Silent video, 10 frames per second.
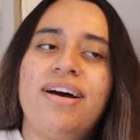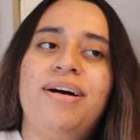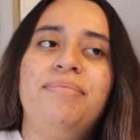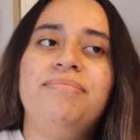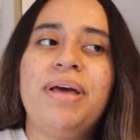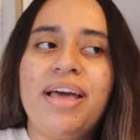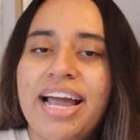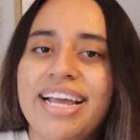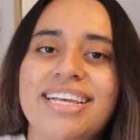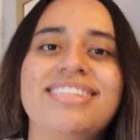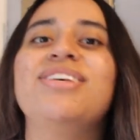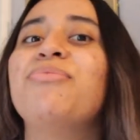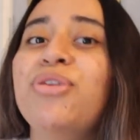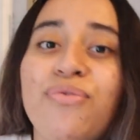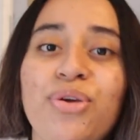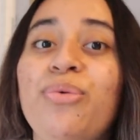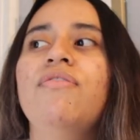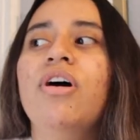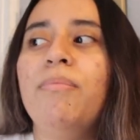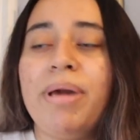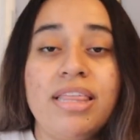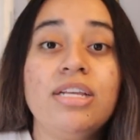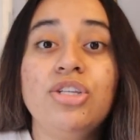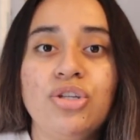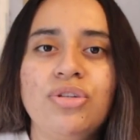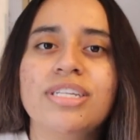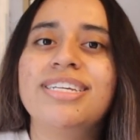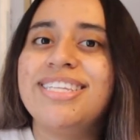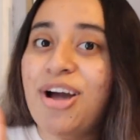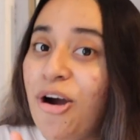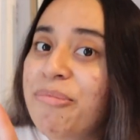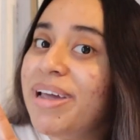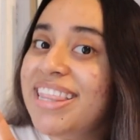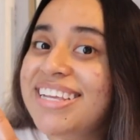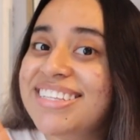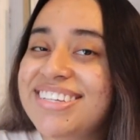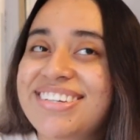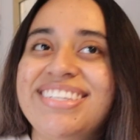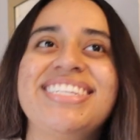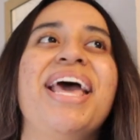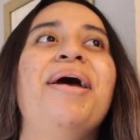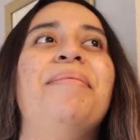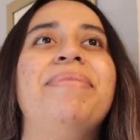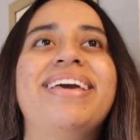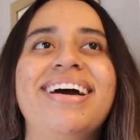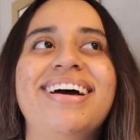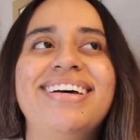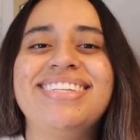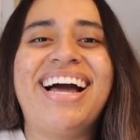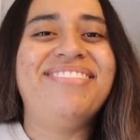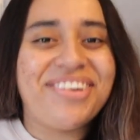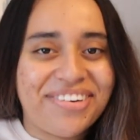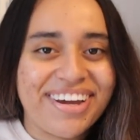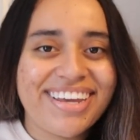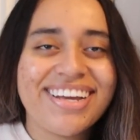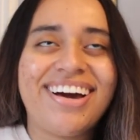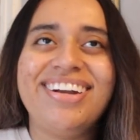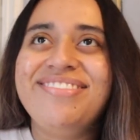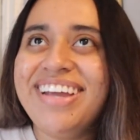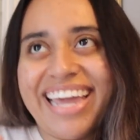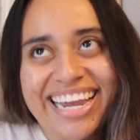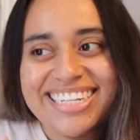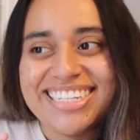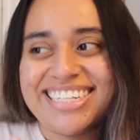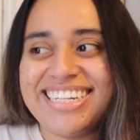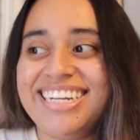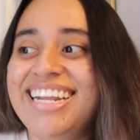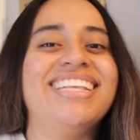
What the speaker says: I guess, review of the bathing suits because they are bathing suits because I'm going on a vacation.